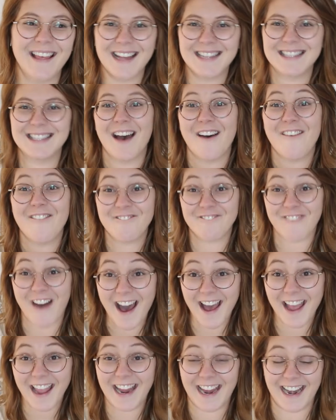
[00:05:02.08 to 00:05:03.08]
that's
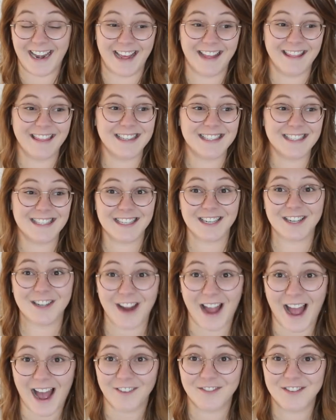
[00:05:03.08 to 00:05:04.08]
fine. This is a
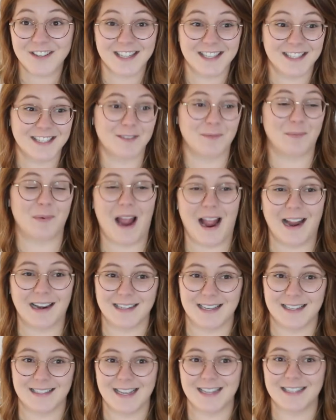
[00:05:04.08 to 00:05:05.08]
craft, this is a
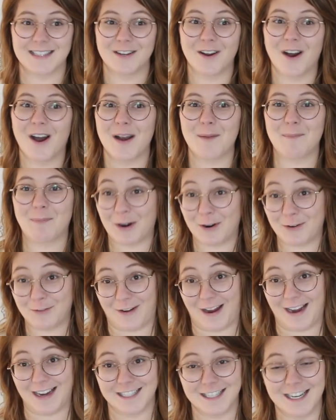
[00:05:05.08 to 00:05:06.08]
practice. It's not
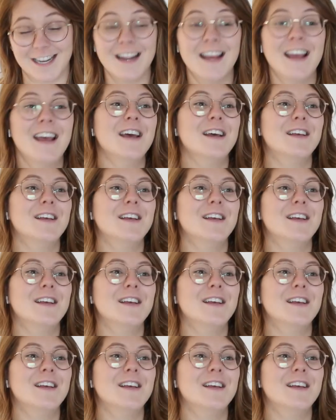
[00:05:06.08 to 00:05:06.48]
perfection.